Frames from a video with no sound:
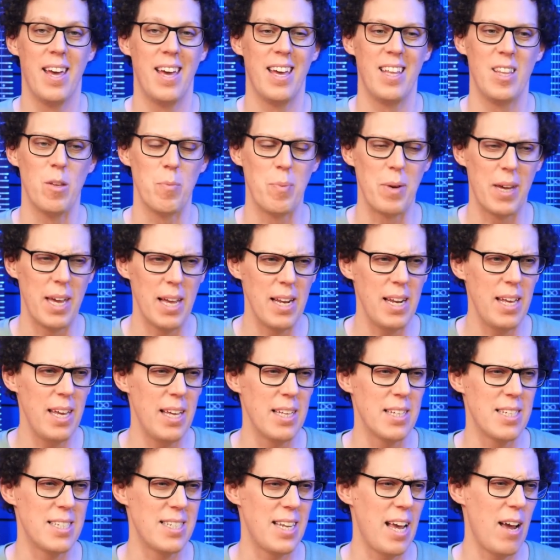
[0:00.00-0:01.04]
In the beginning,
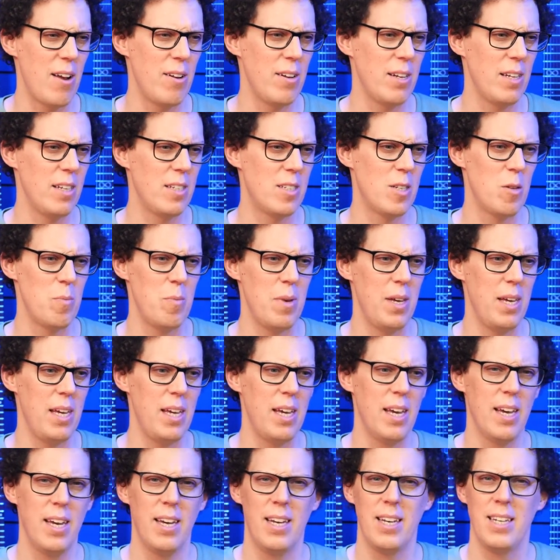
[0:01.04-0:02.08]
it sounded to
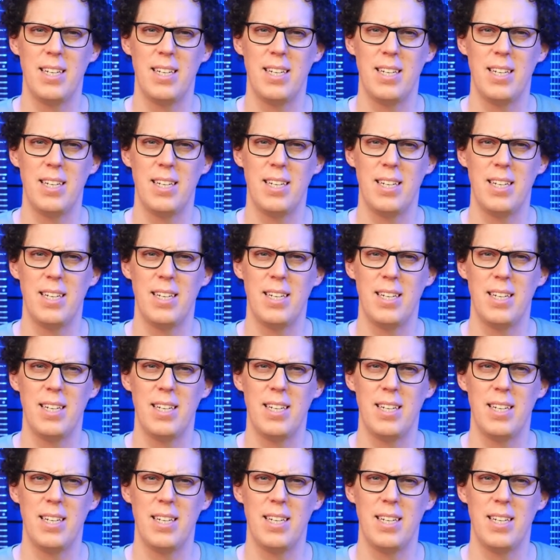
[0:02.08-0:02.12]
me